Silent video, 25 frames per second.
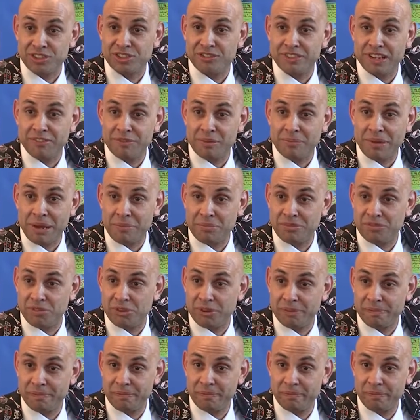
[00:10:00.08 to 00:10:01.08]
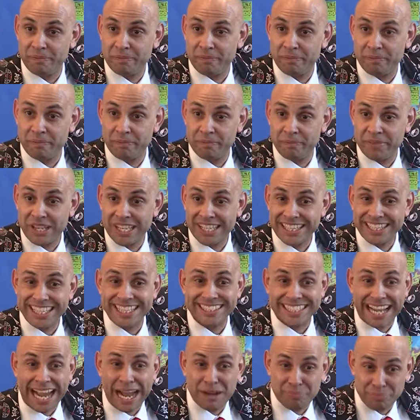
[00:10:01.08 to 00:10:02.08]
you've never met before.
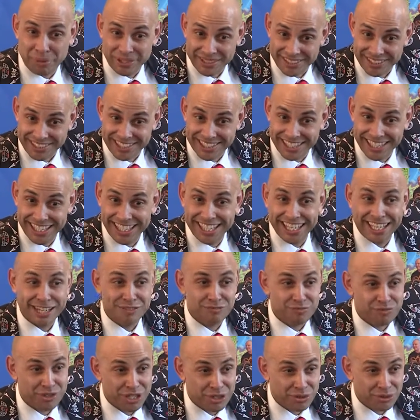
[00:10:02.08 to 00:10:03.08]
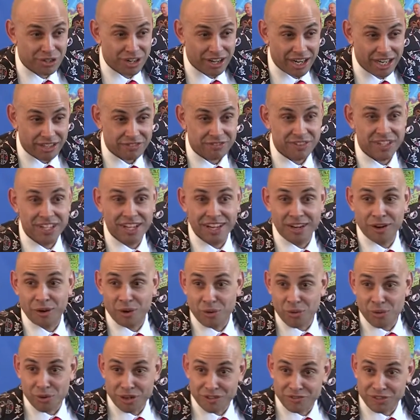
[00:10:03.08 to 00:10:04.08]
This happens in real life.
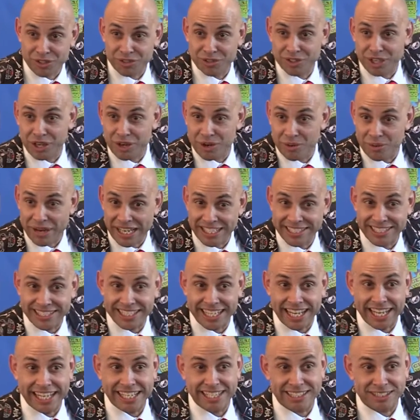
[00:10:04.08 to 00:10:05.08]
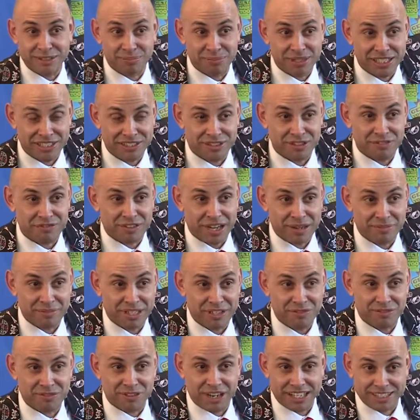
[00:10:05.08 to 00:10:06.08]
All of you go away today and speak to your family
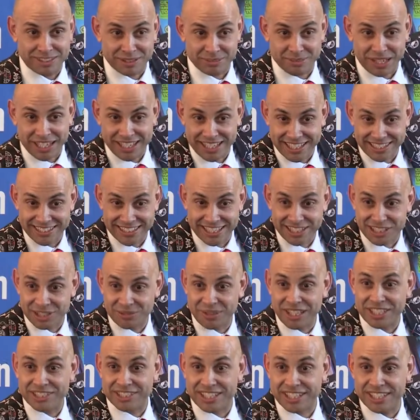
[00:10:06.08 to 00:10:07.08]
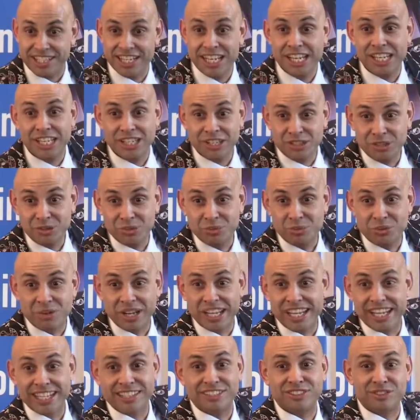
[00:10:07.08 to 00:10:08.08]
and friends about this situation. You will
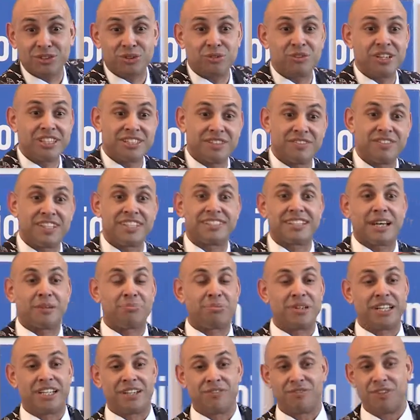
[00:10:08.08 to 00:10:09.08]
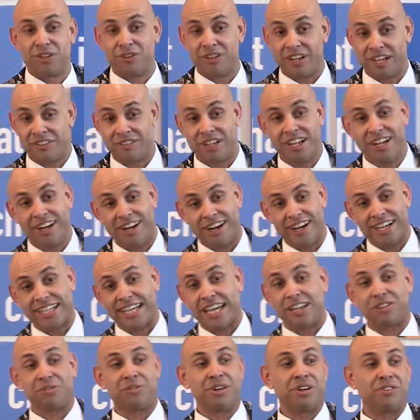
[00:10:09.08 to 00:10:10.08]
hear stories of this happening in real life. I
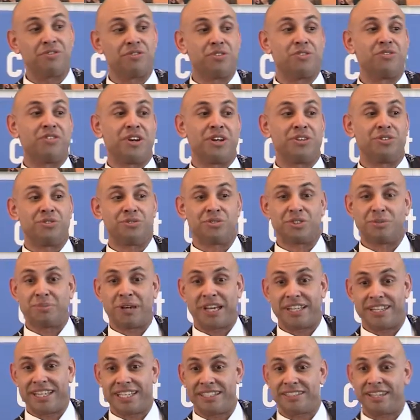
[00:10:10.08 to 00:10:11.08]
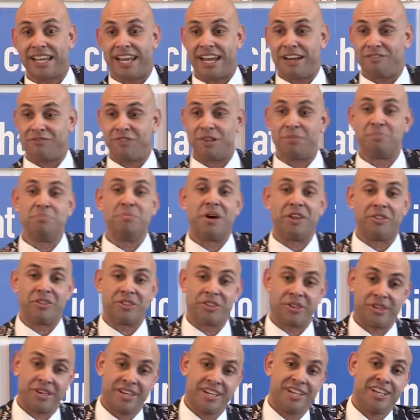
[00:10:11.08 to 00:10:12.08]
get 3 or 4 phone calls about this every
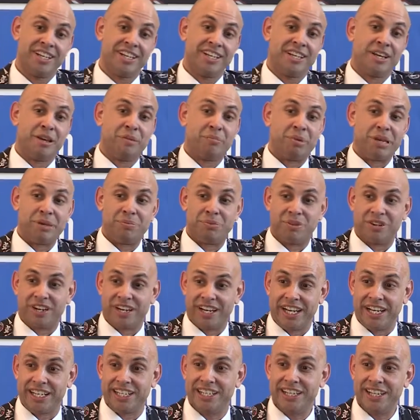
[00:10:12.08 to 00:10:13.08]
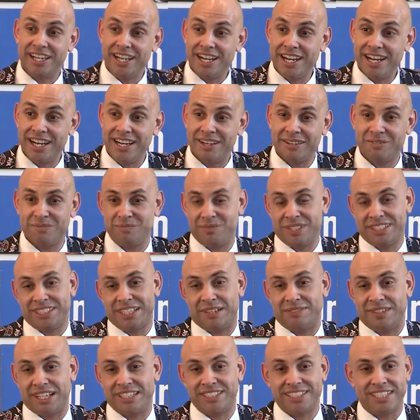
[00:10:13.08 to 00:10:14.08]
month. People going, my
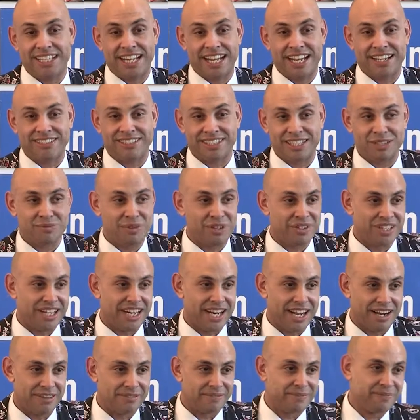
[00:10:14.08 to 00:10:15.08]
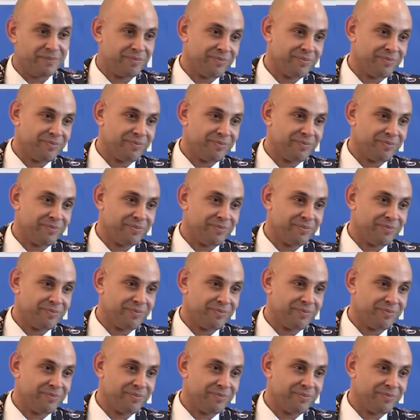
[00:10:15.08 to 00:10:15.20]
stepdad's in the house and he won't get out.